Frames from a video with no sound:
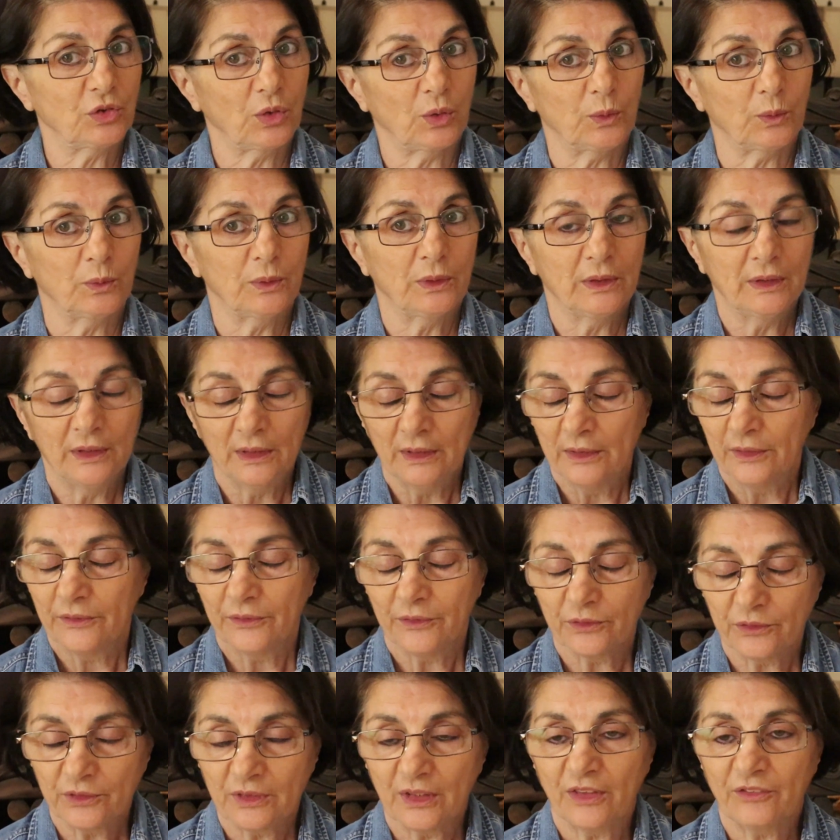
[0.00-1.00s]
So
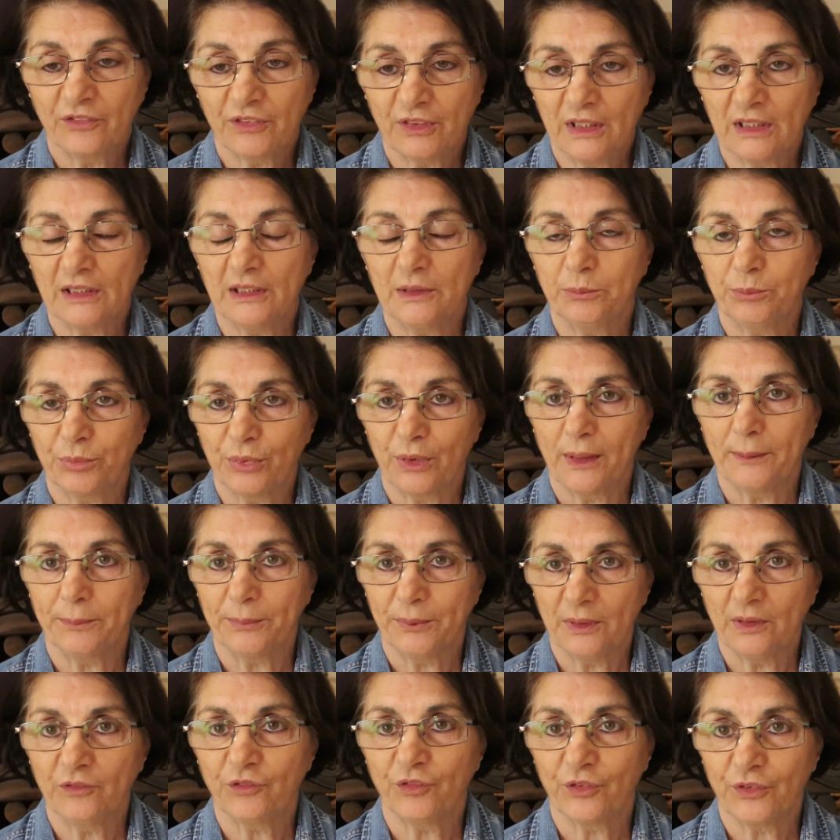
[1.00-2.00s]
they're definitely
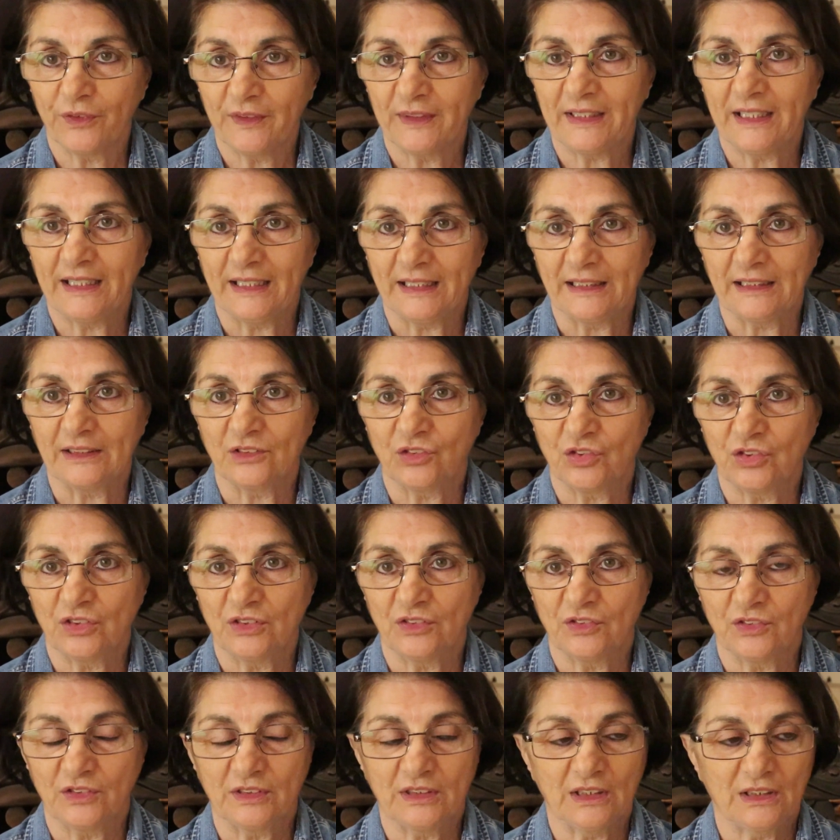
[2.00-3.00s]
prepping for the canning
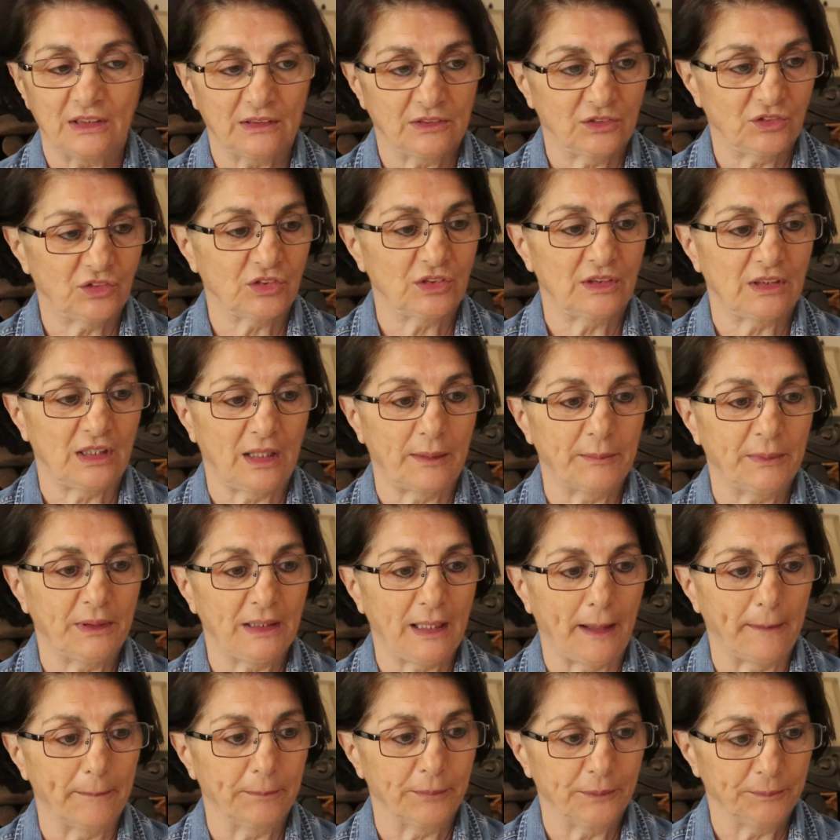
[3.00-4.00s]
season that's
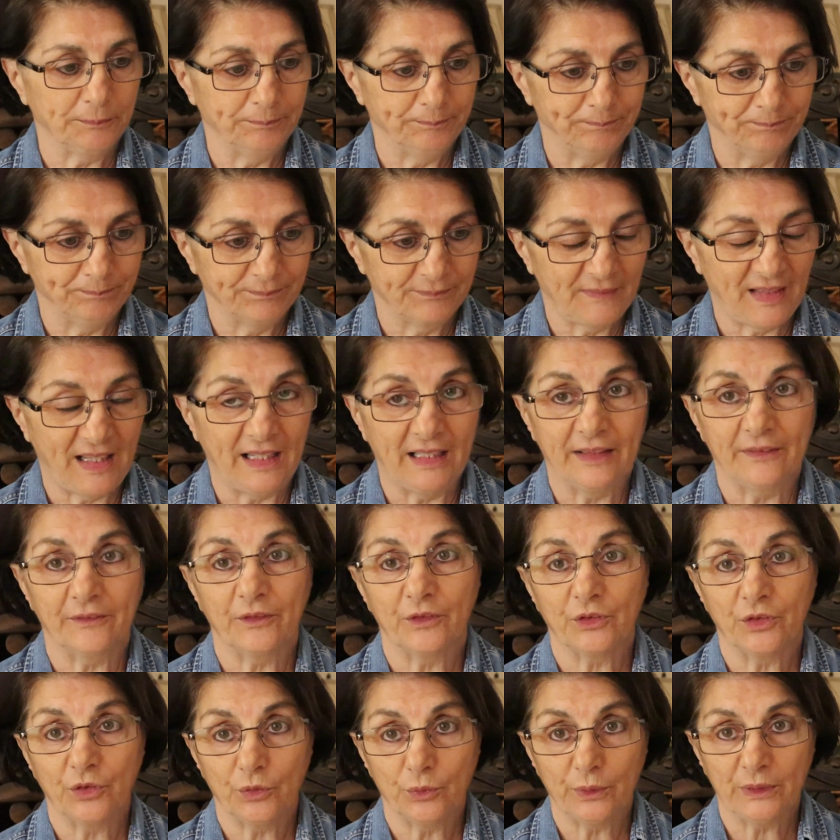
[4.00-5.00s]
coming up, and
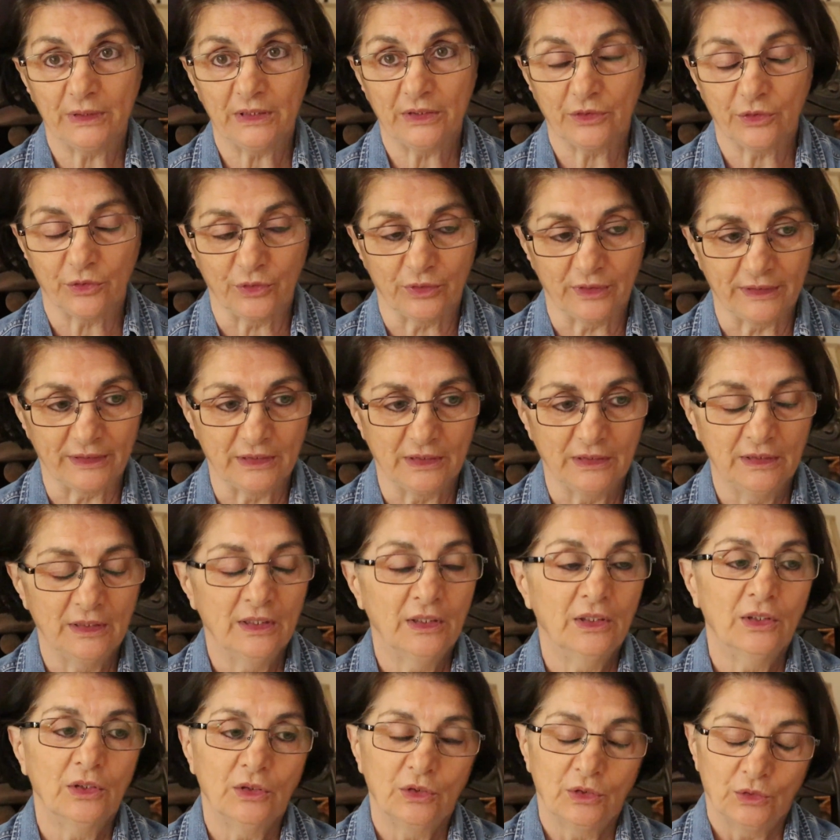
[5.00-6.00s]
they're doing it early
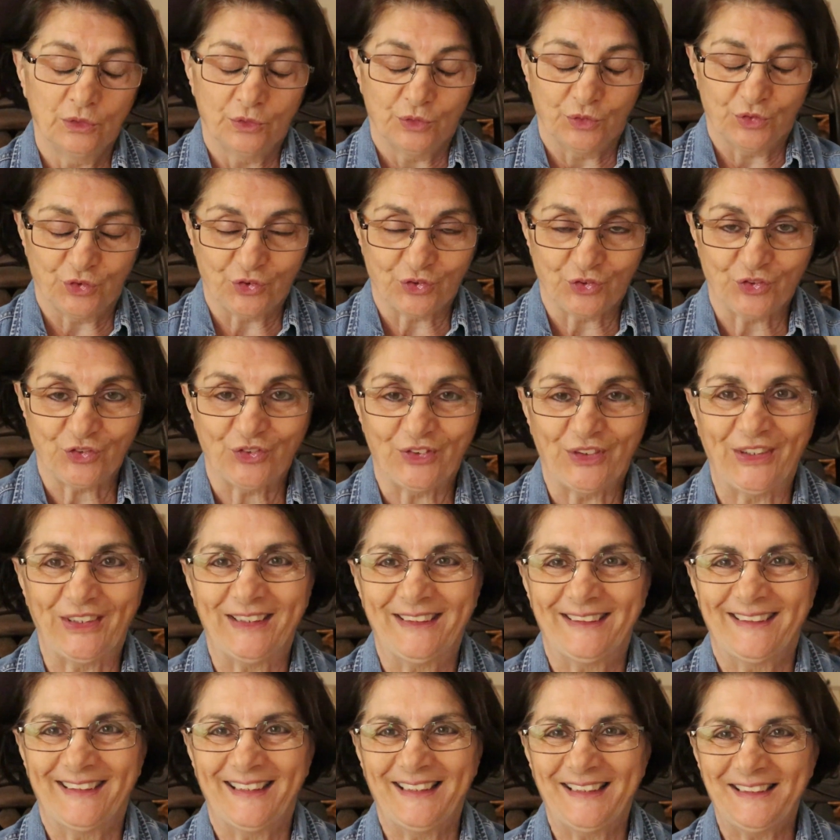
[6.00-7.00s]
just
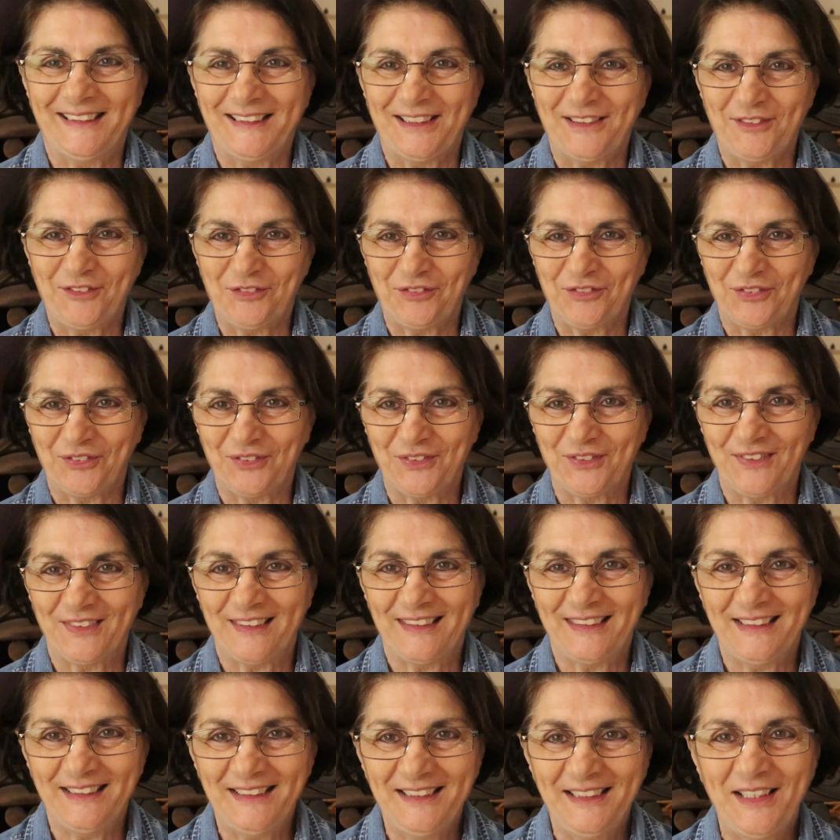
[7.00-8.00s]
like they did for
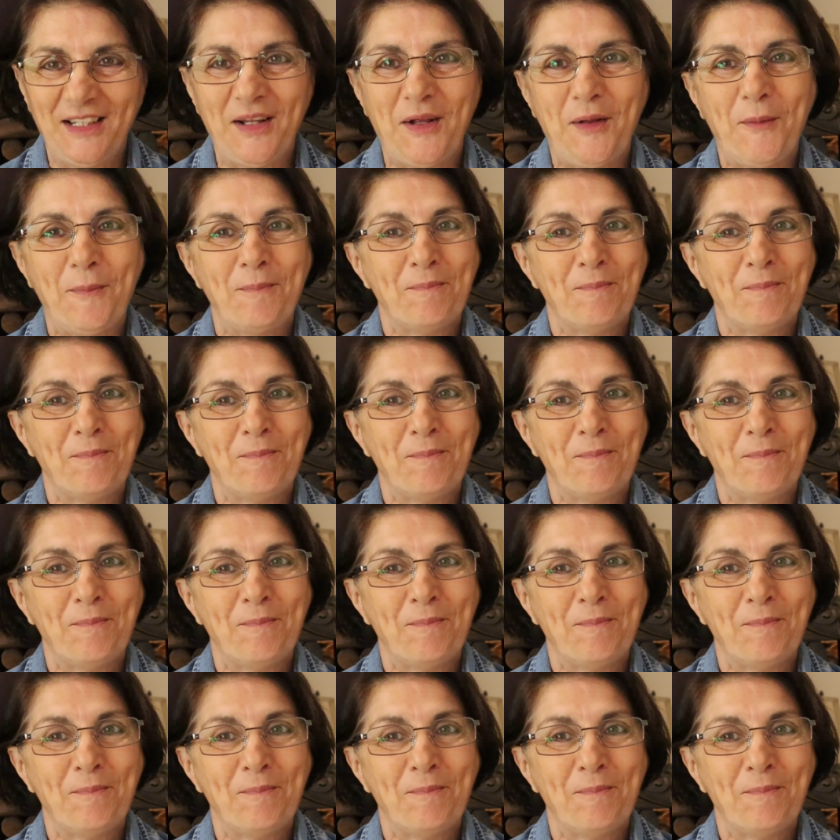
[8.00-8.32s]
the